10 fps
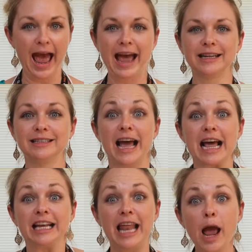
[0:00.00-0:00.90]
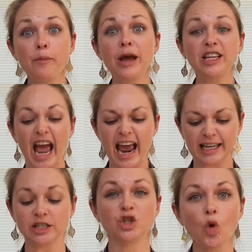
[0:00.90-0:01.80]
and lemon and
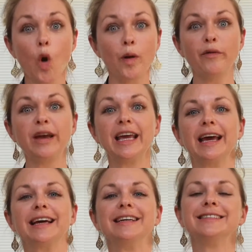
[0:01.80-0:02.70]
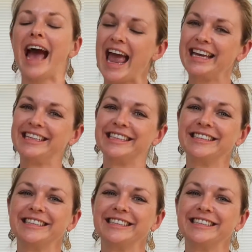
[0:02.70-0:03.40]
strawberry cake.